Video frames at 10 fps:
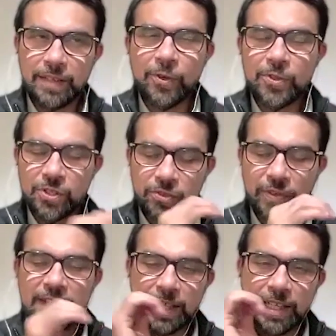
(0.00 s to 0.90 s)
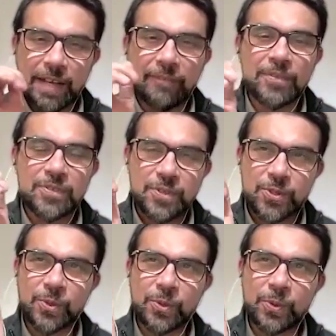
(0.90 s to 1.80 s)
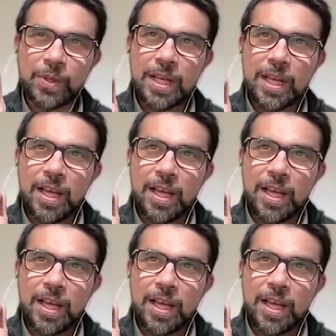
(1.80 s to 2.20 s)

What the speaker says: they've gone to great lengths to